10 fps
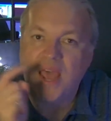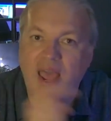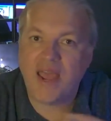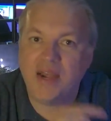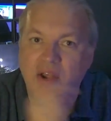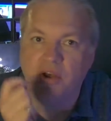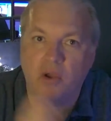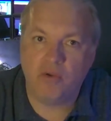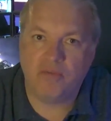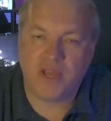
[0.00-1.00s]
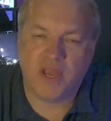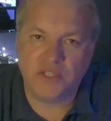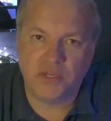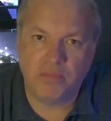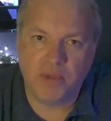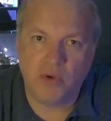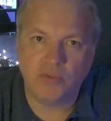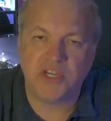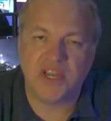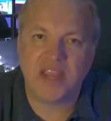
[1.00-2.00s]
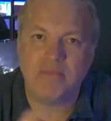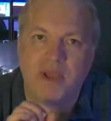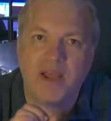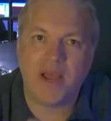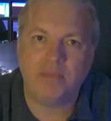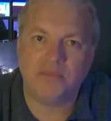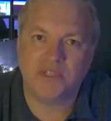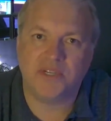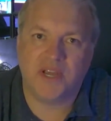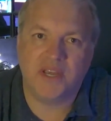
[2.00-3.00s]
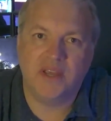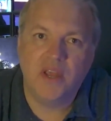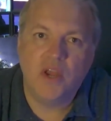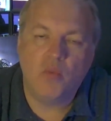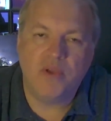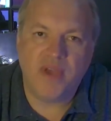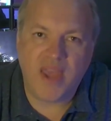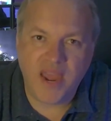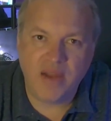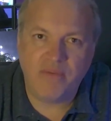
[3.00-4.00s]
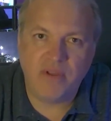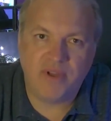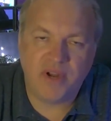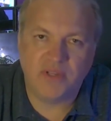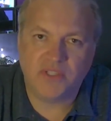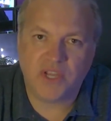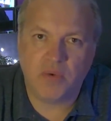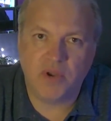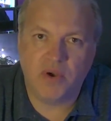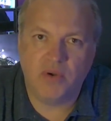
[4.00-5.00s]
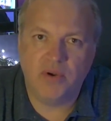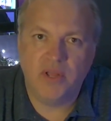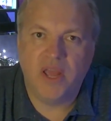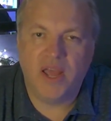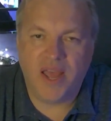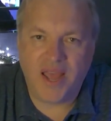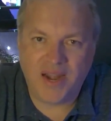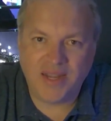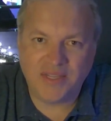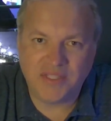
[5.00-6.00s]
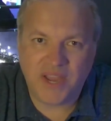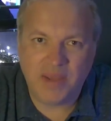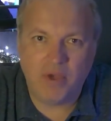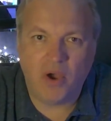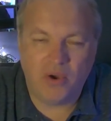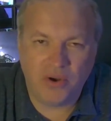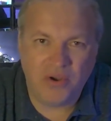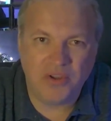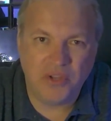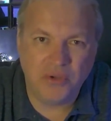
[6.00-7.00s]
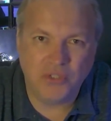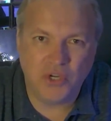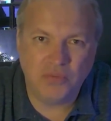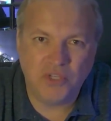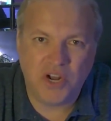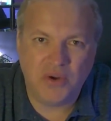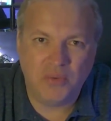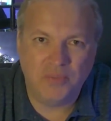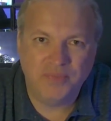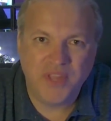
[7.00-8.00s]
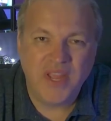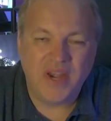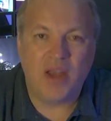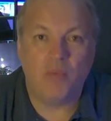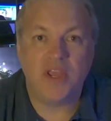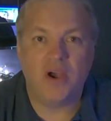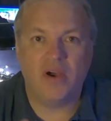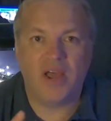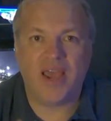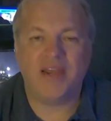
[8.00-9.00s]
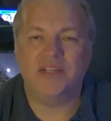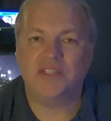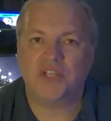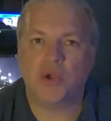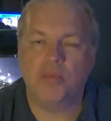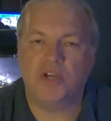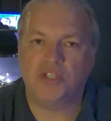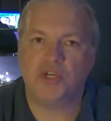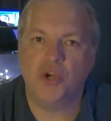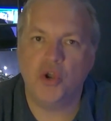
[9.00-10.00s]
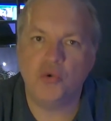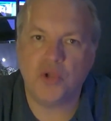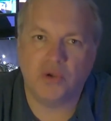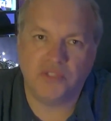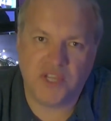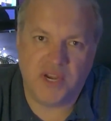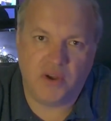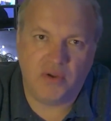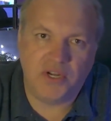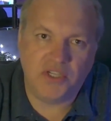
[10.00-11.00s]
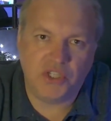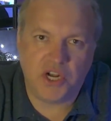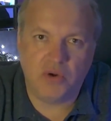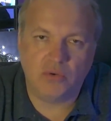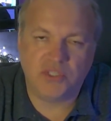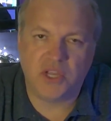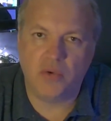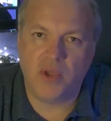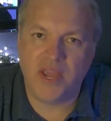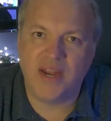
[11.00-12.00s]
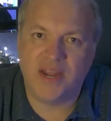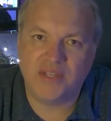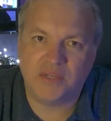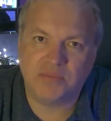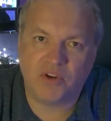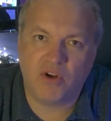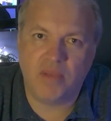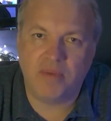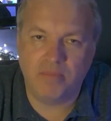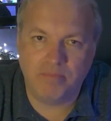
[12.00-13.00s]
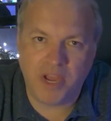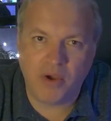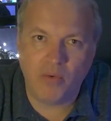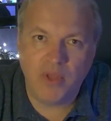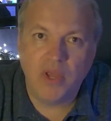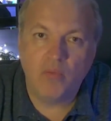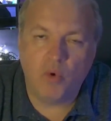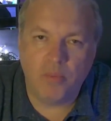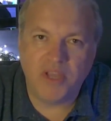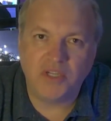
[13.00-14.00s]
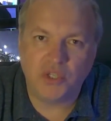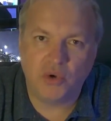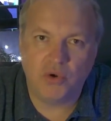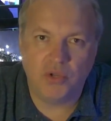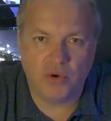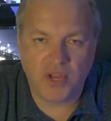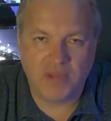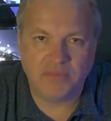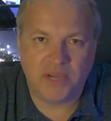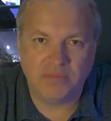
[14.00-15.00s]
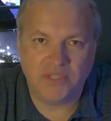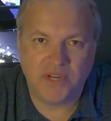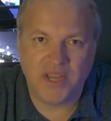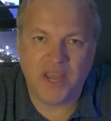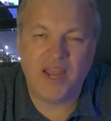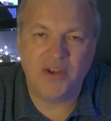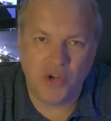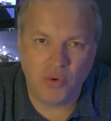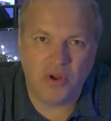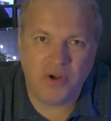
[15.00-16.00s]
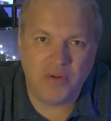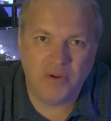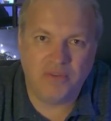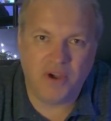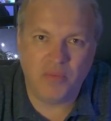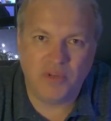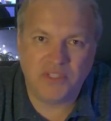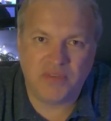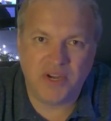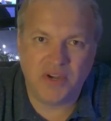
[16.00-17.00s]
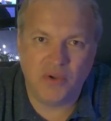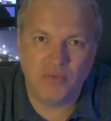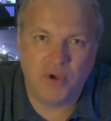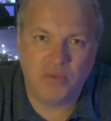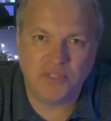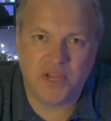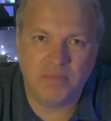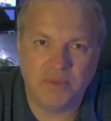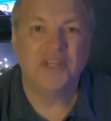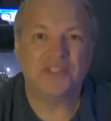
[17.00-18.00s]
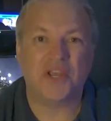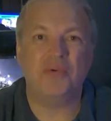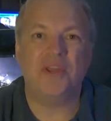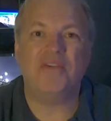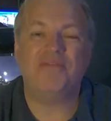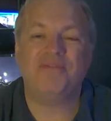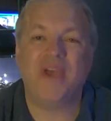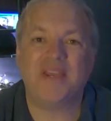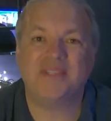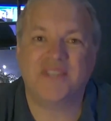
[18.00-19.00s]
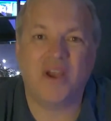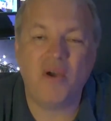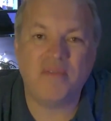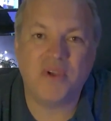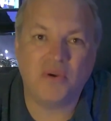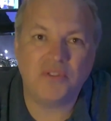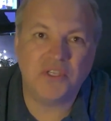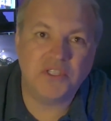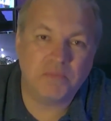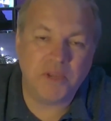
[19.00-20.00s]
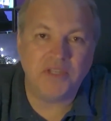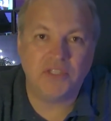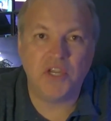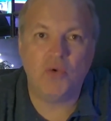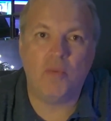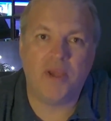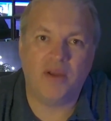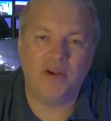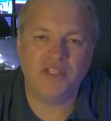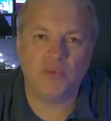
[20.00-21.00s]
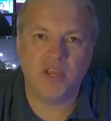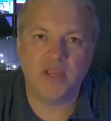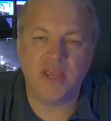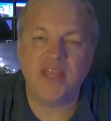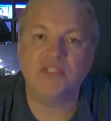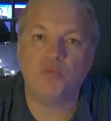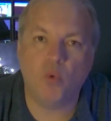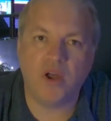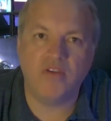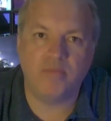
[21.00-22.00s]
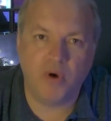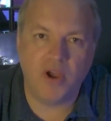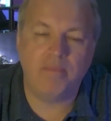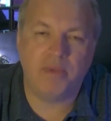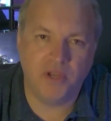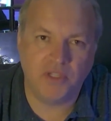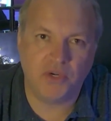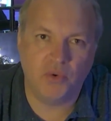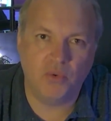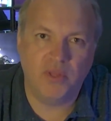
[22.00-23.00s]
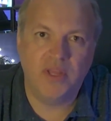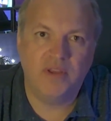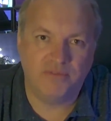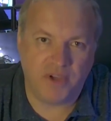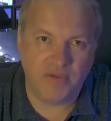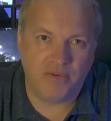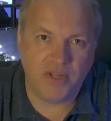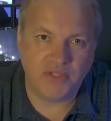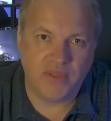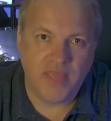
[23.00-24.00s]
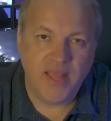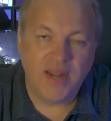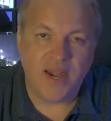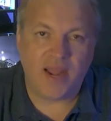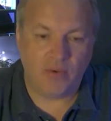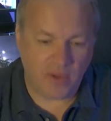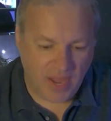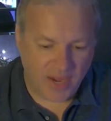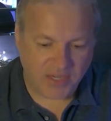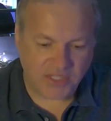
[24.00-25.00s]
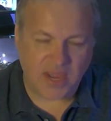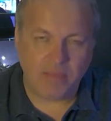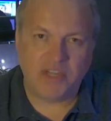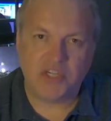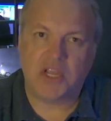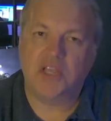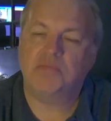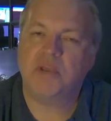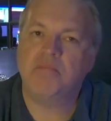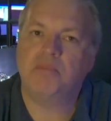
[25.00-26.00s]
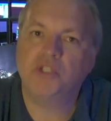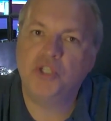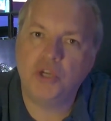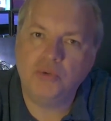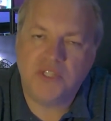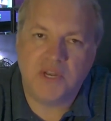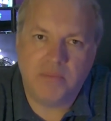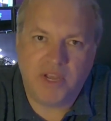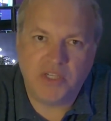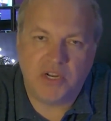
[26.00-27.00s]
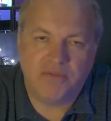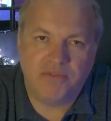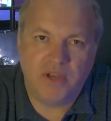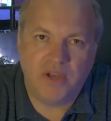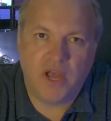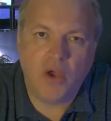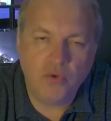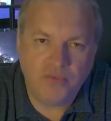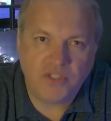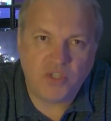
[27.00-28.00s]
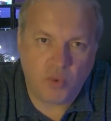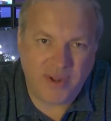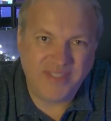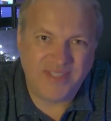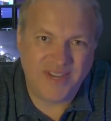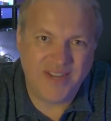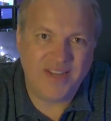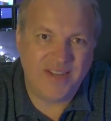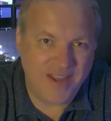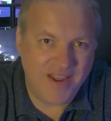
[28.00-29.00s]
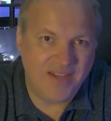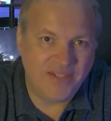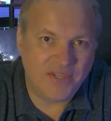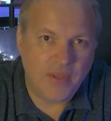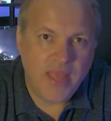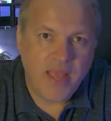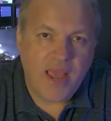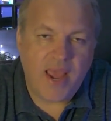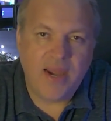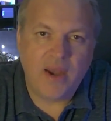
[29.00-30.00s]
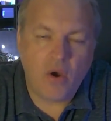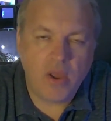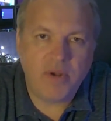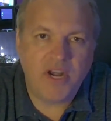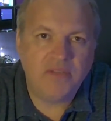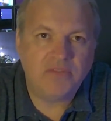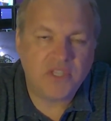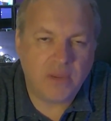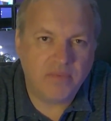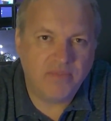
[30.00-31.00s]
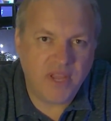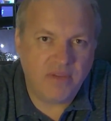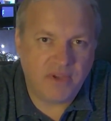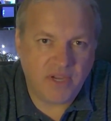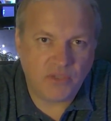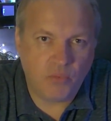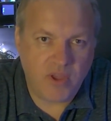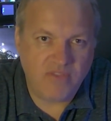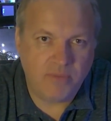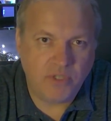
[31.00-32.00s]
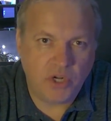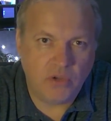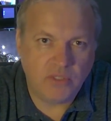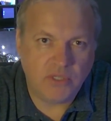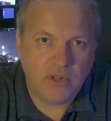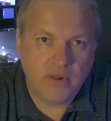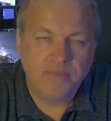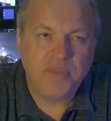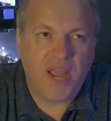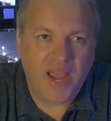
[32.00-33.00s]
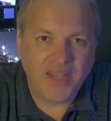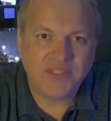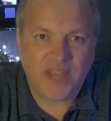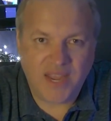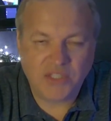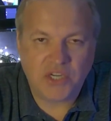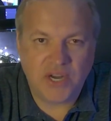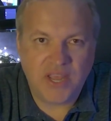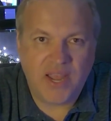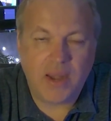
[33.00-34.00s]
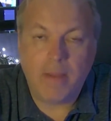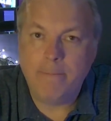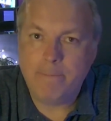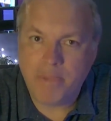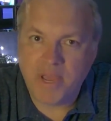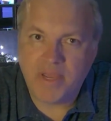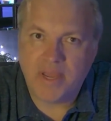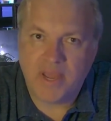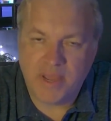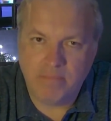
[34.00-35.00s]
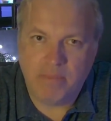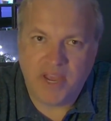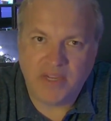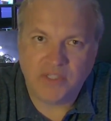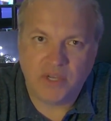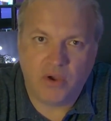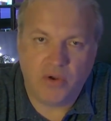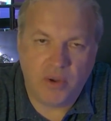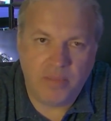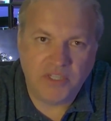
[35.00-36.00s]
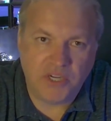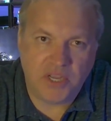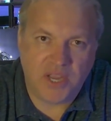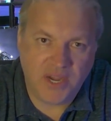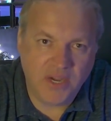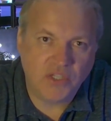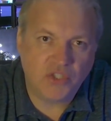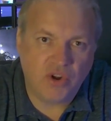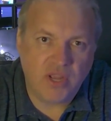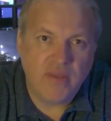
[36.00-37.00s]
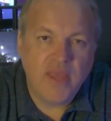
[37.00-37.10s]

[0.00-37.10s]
and the notification bell to keep up to date with everything that's going on at Alakazam on our YouTube channel. Now, we are adding so much new content on this channel, so hitting that subscribe and bell will make sure you're kept up to date and you are notified when something new pops up. So the effect I've got to speak to you about this week is one of my personal favourites. Now, Alakazam Magic has been producing magic for over 20 years, and I believe some of the effects we've produced has actually had a big impact on the magic industry.